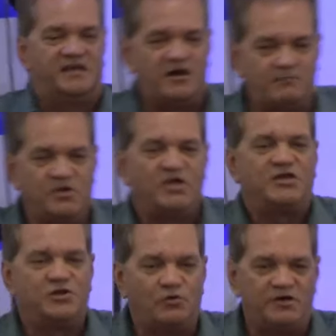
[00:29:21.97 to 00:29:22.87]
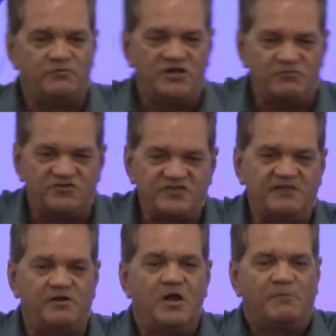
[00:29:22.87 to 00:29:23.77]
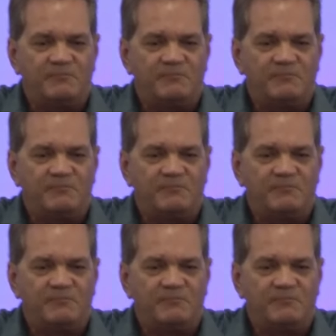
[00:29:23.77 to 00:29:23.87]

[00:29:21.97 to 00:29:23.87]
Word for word: they come you know and, and receive it.